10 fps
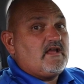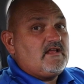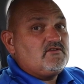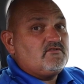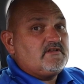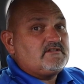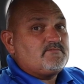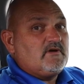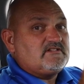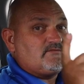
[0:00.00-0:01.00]
head units,
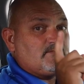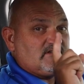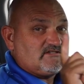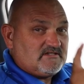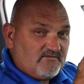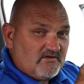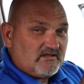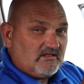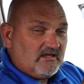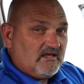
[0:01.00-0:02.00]
but
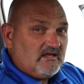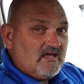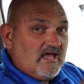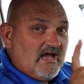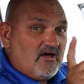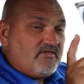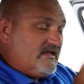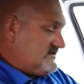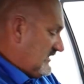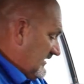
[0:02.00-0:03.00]
specifically how
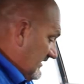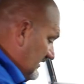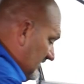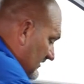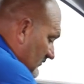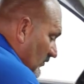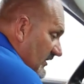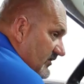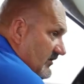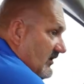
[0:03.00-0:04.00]
they tie in
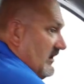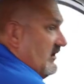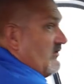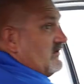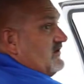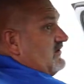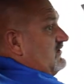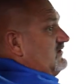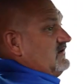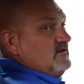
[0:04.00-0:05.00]
with our
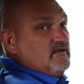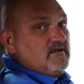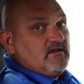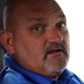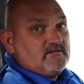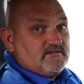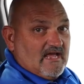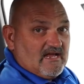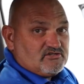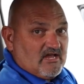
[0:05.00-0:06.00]

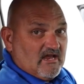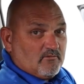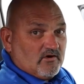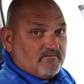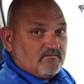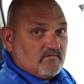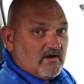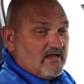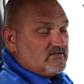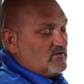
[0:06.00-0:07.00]
dash camera,
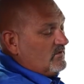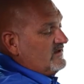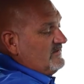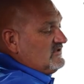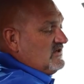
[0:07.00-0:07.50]
right? So we're going to be